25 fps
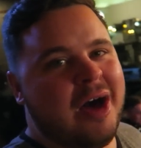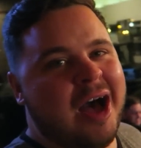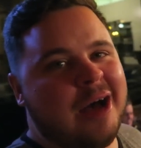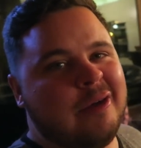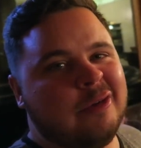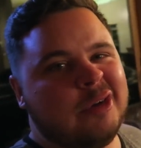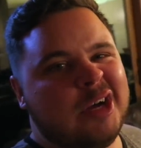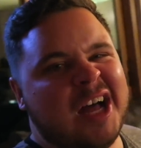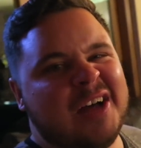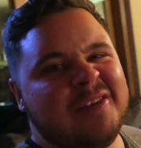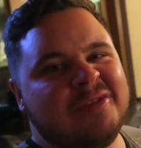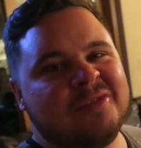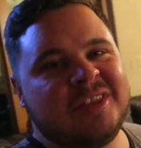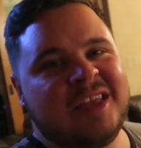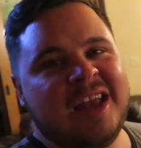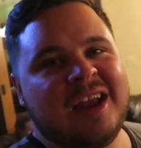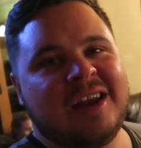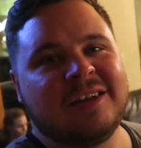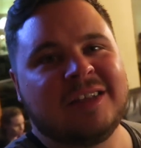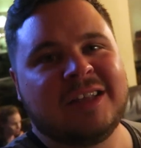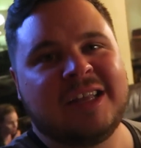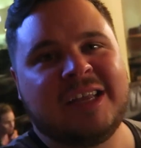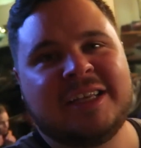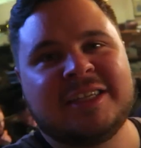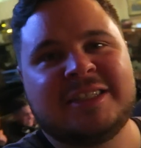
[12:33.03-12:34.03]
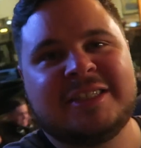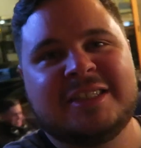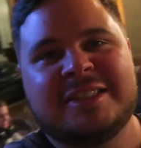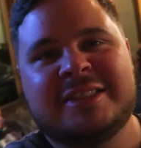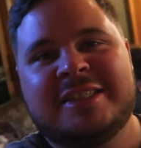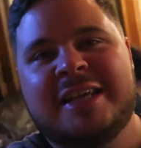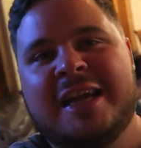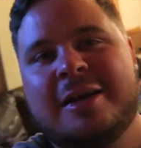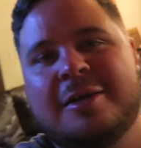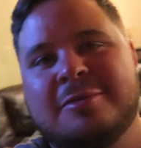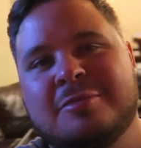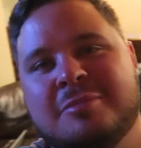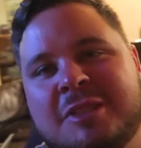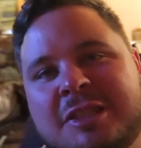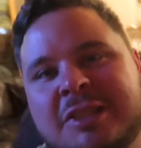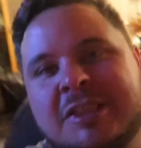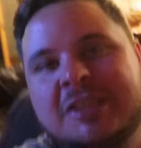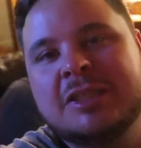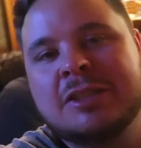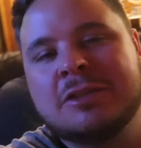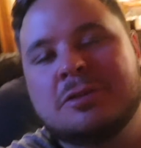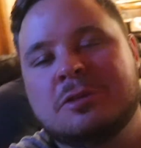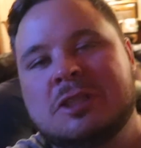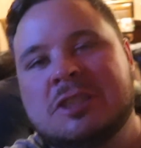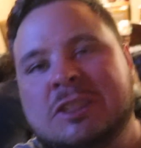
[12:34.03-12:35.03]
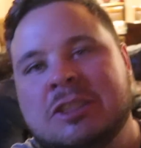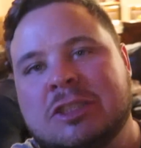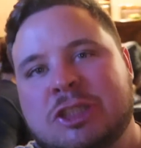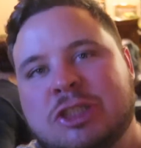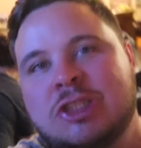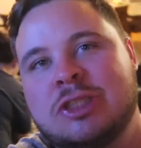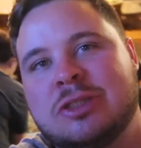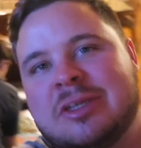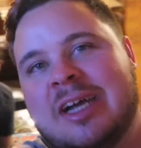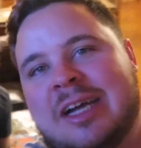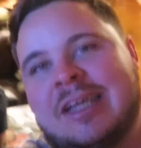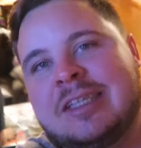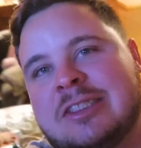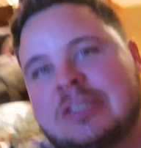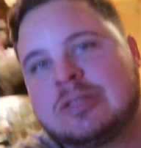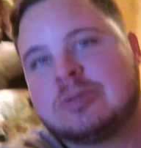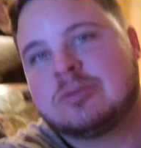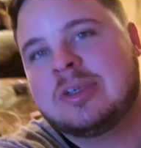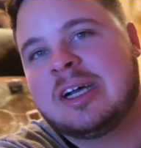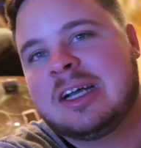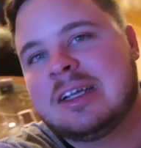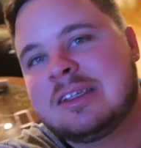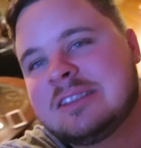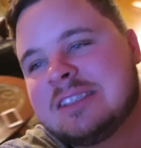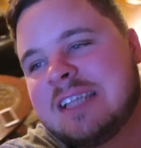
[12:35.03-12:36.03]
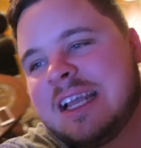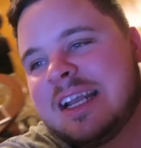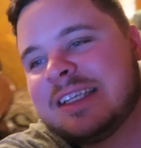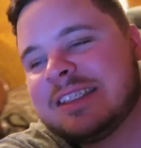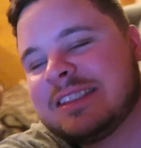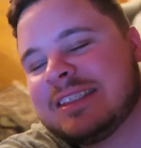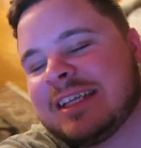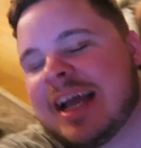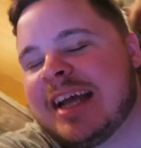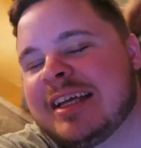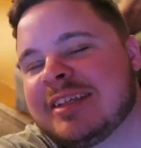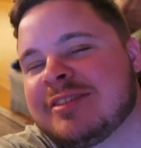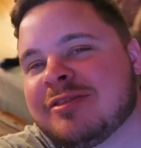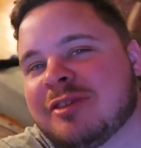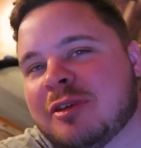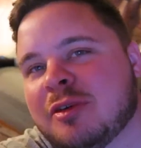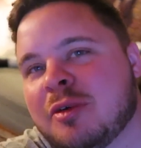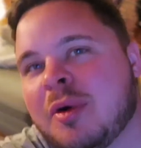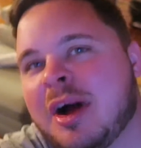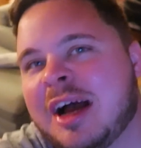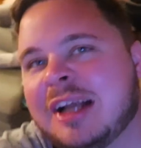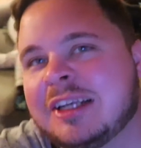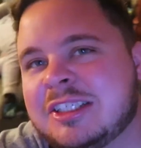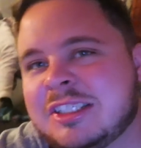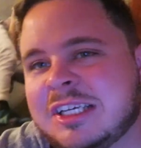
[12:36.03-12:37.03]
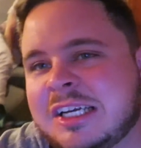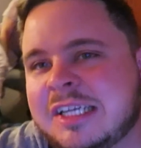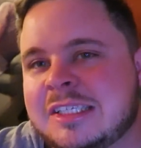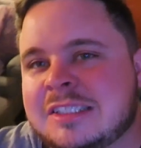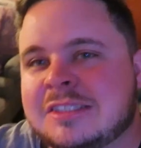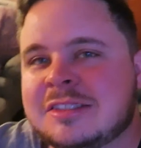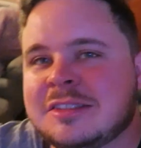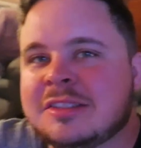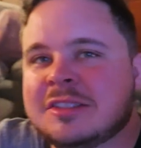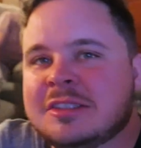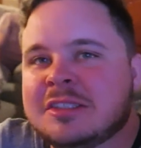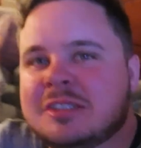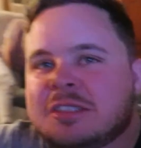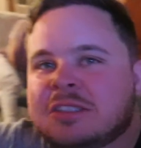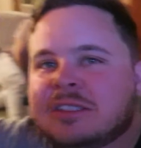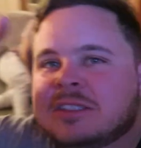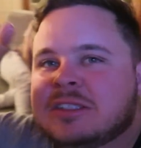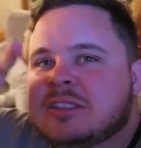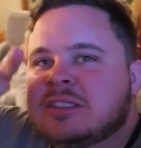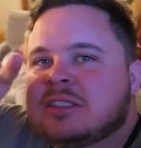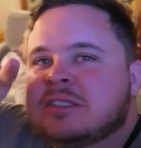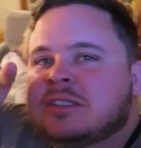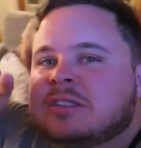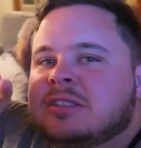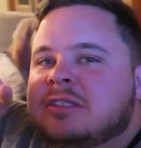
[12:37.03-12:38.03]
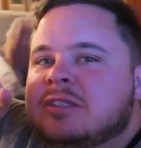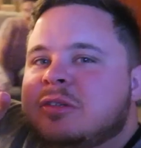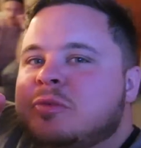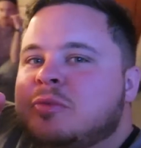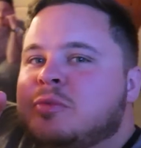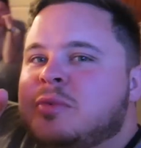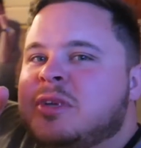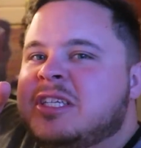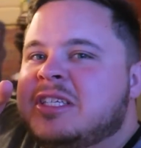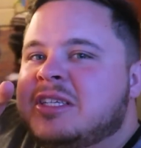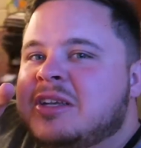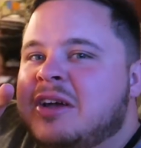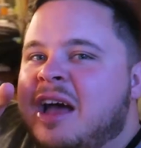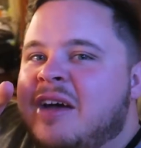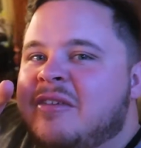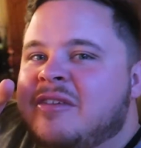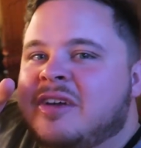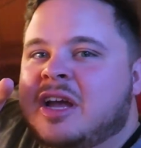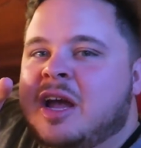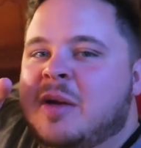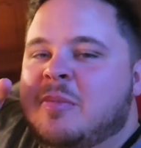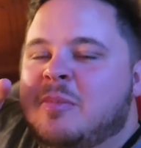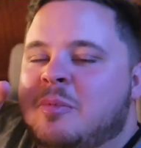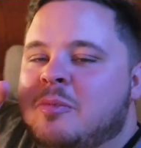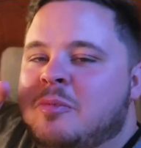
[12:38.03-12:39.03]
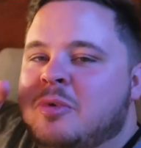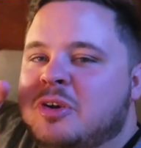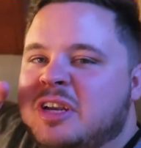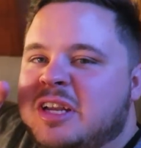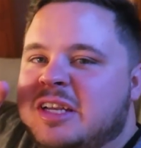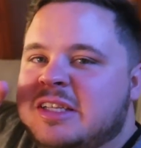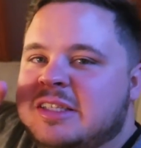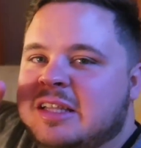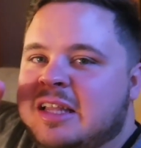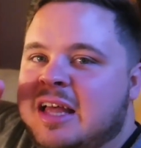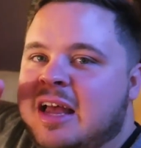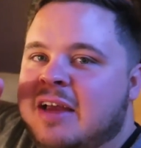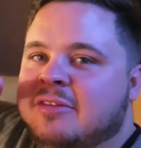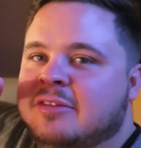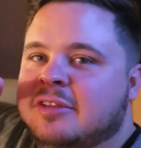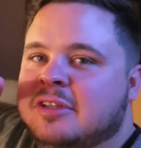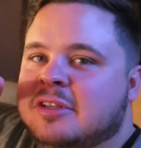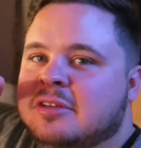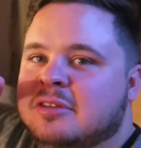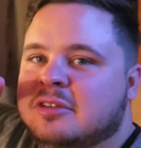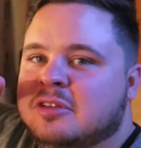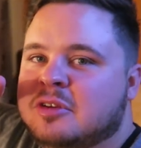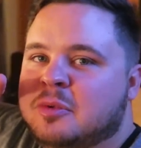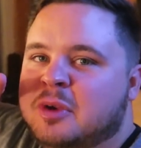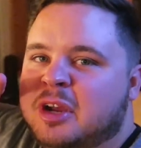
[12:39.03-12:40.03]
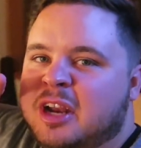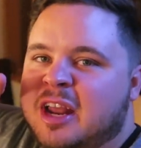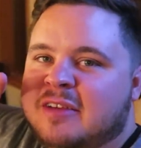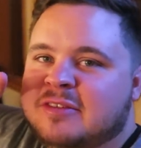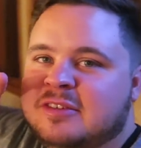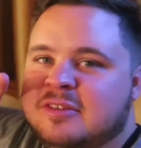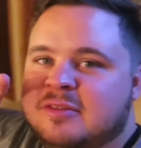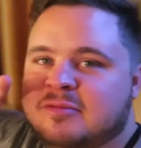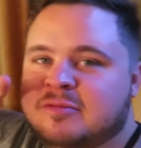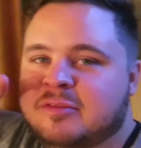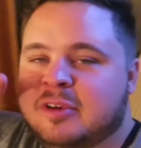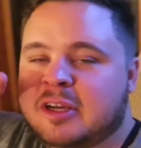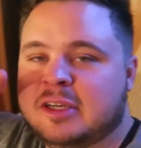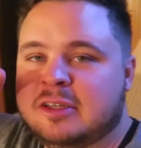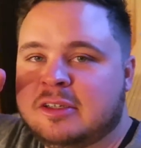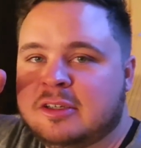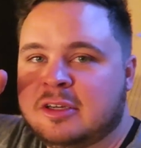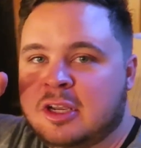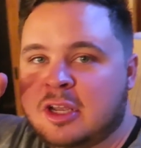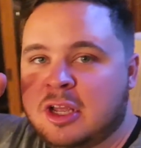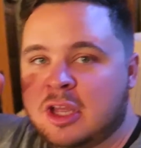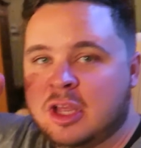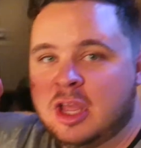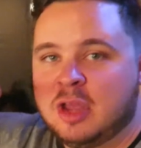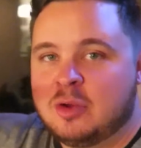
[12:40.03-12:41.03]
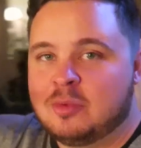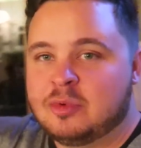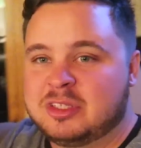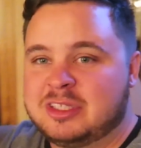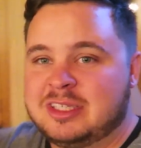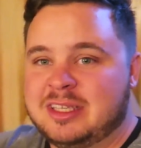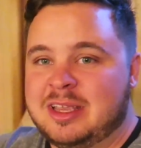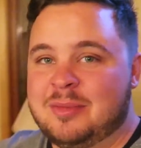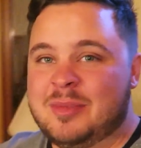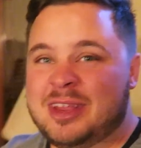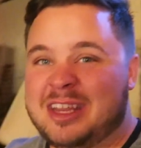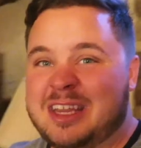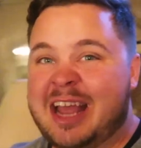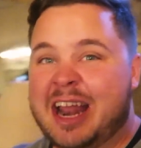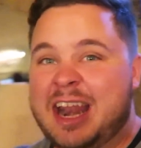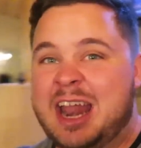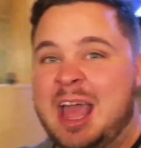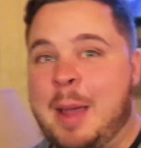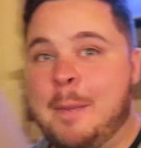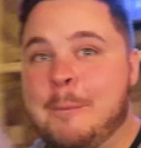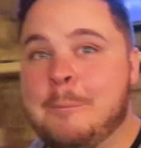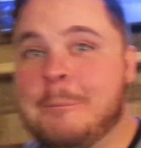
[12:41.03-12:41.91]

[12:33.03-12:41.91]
I will have their link down below also as well. Thanks guys for watching. We still have a couple more days left, so we're gonna have some fun. We'll see you mañana.